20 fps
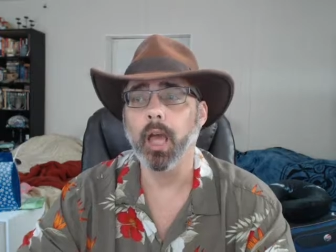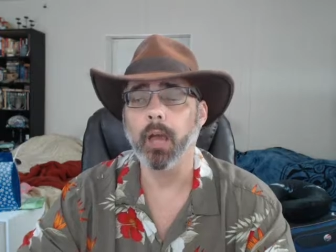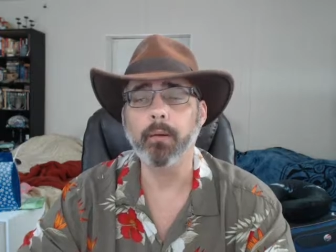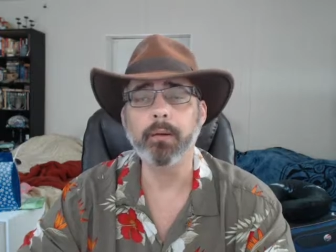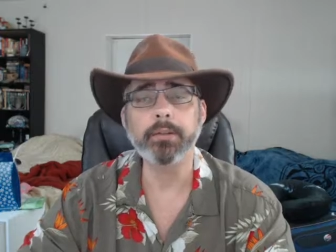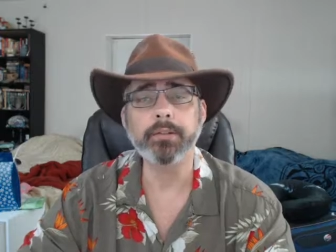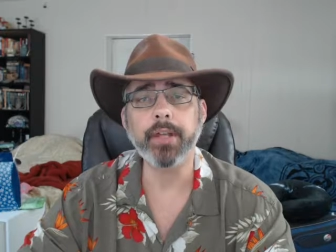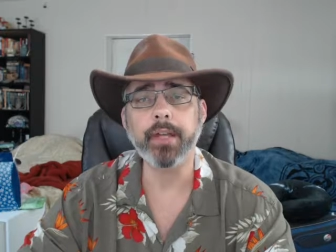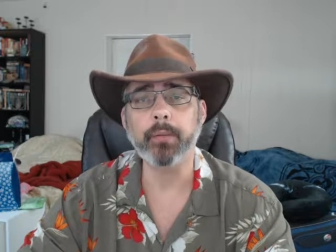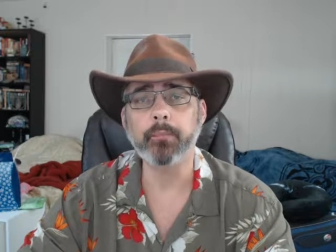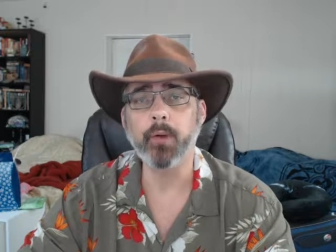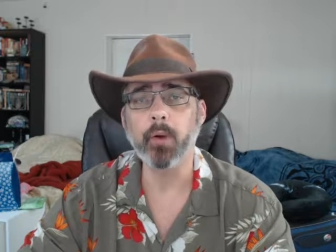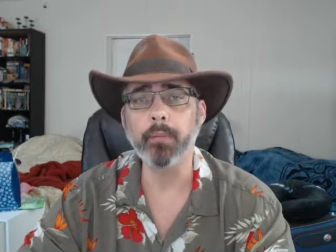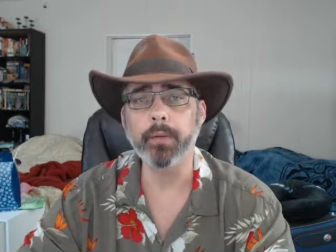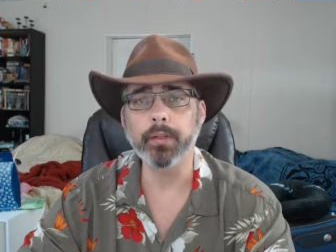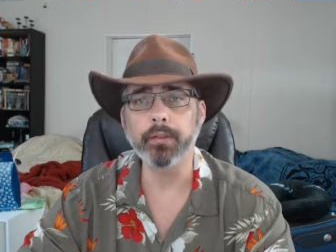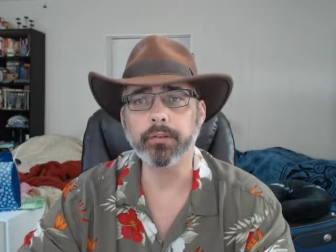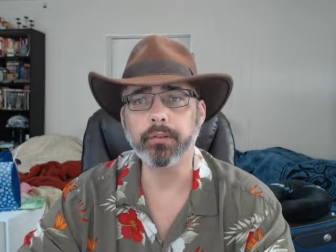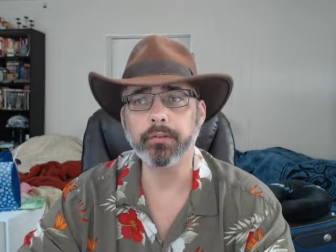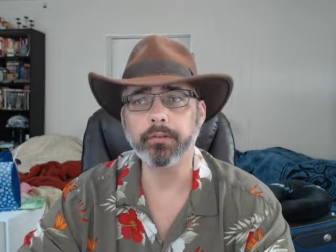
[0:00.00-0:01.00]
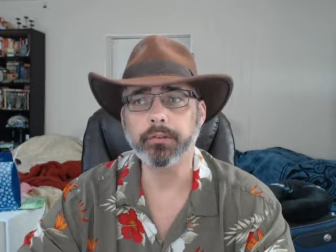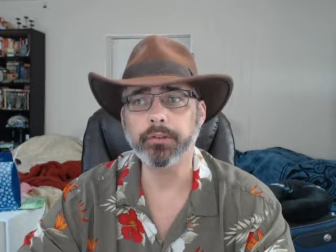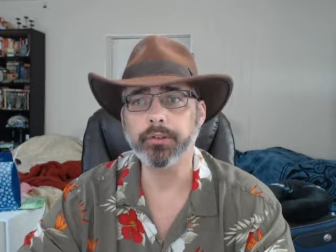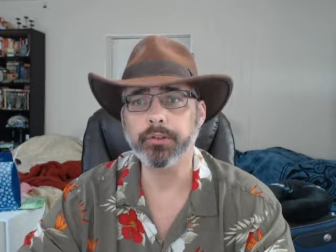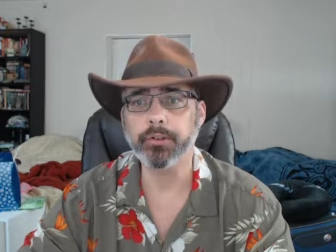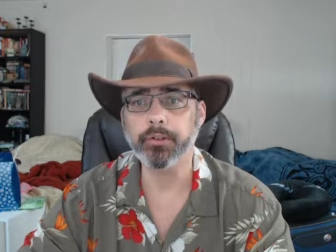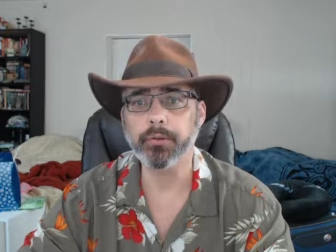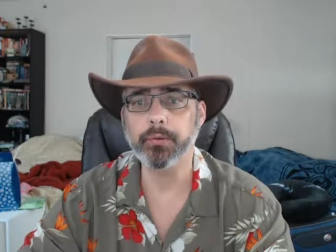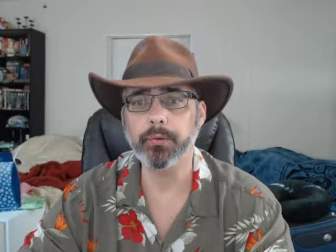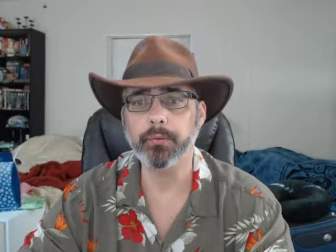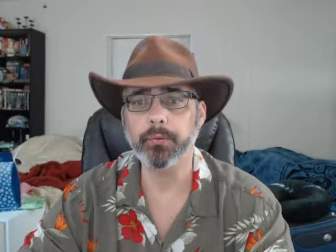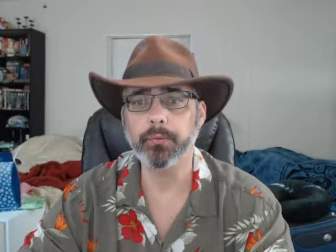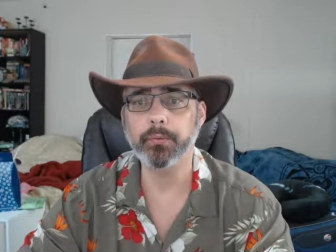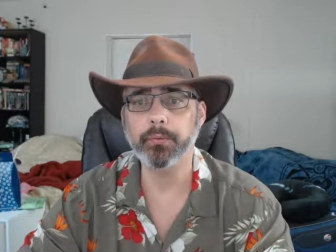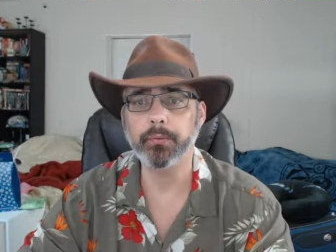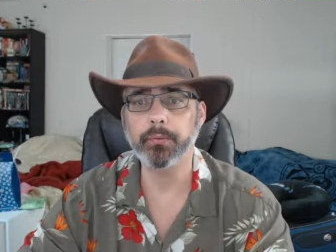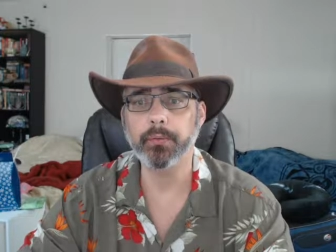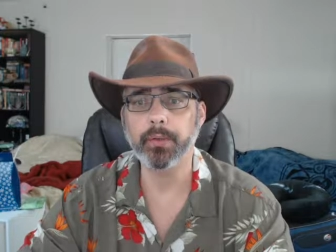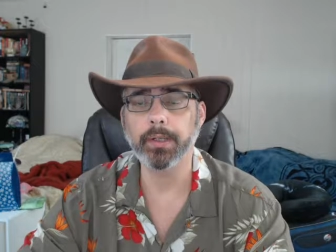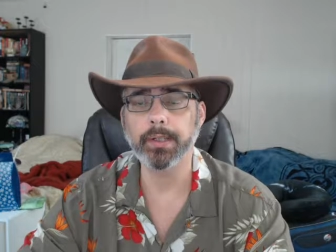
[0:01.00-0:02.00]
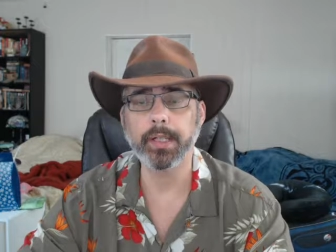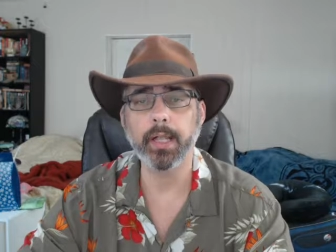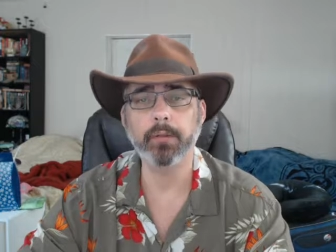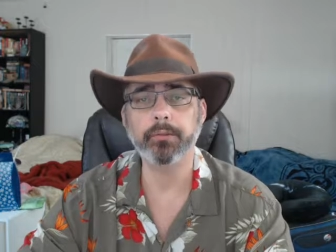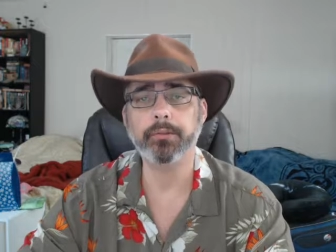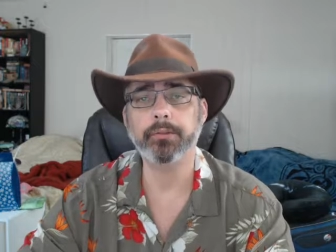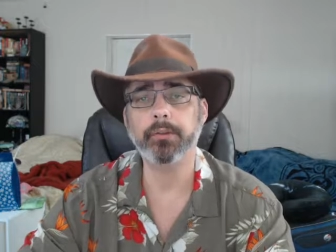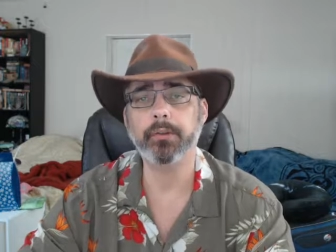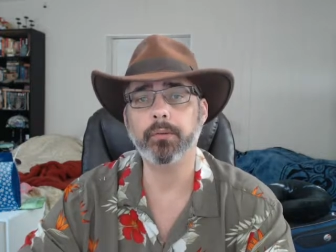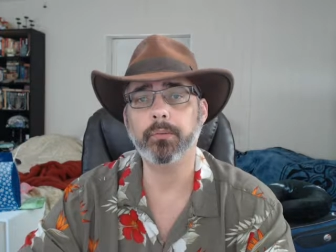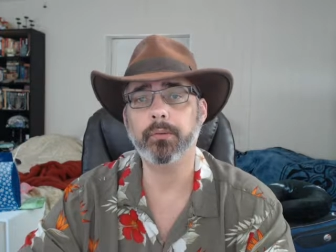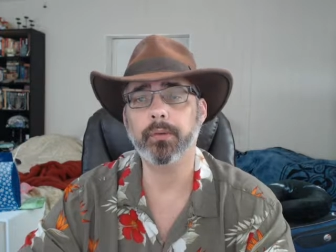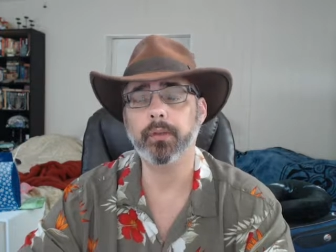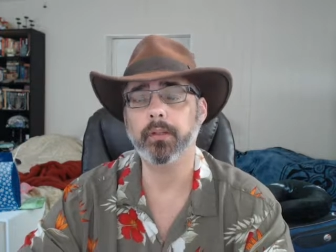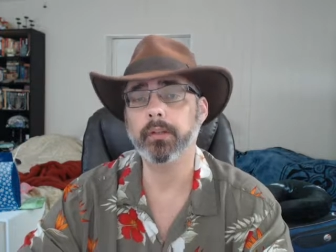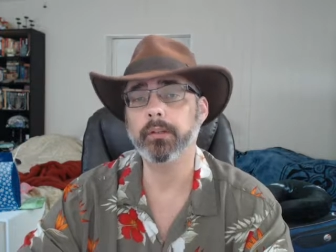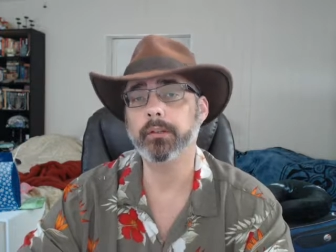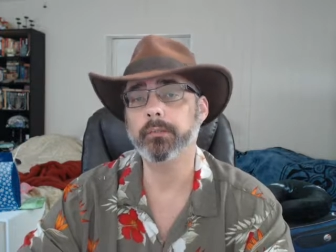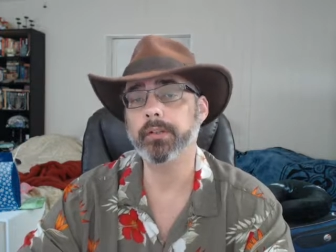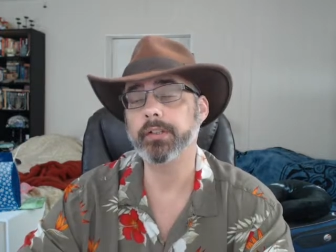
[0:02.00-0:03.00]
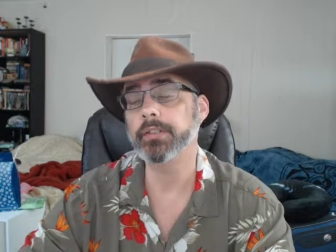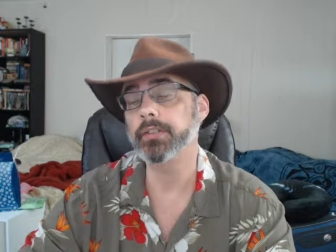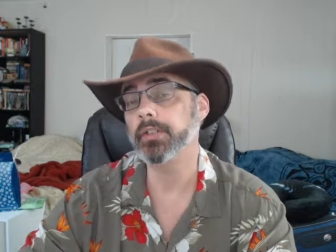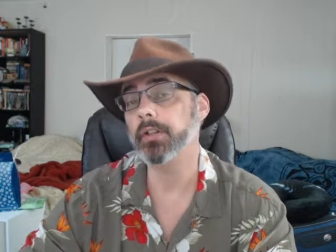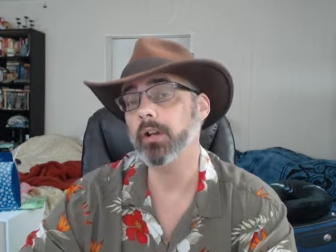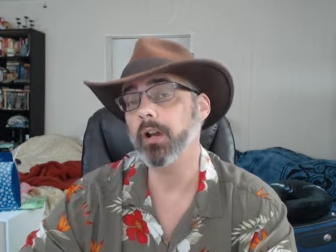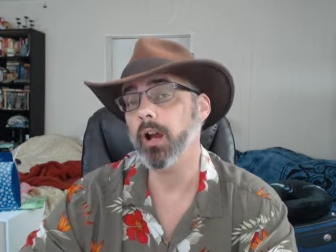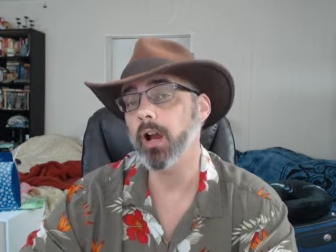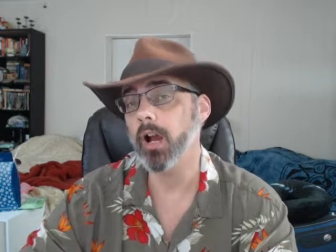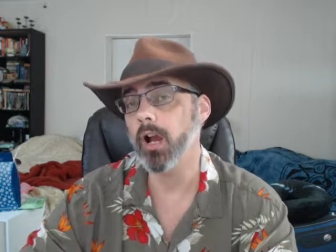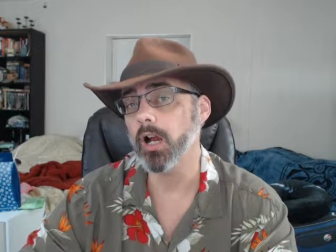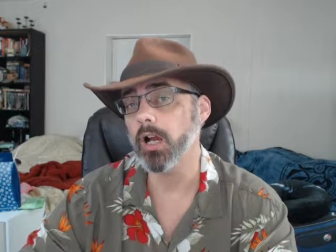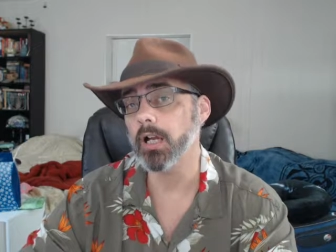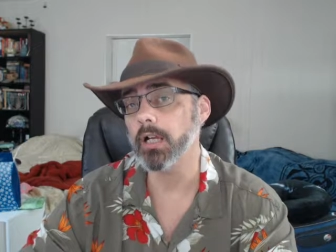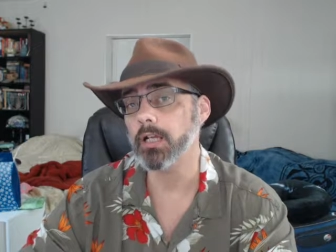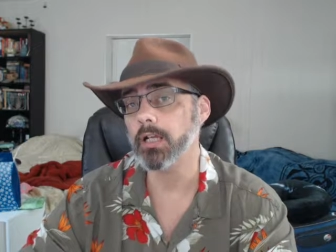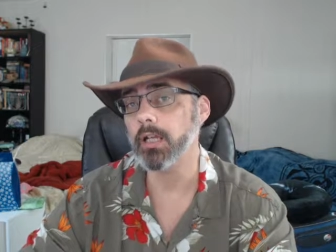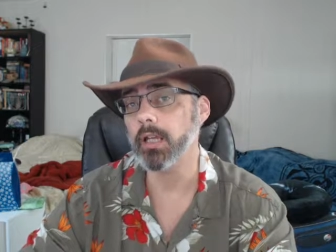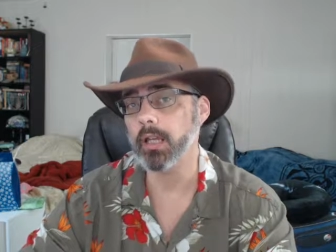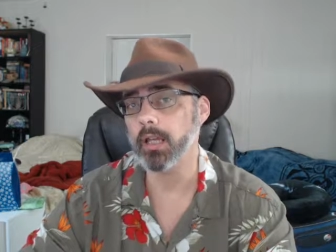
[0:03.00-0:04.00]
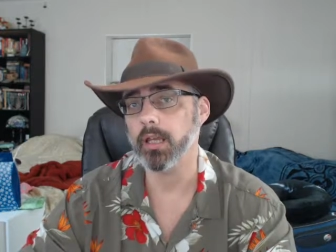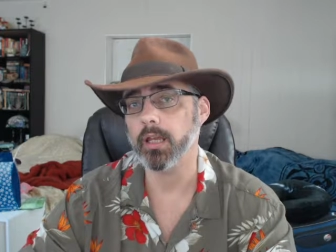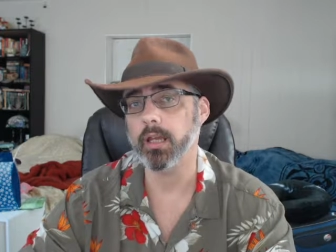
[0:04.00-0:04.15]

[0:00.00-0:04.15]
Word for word: I want to take a moment to announce to the world the return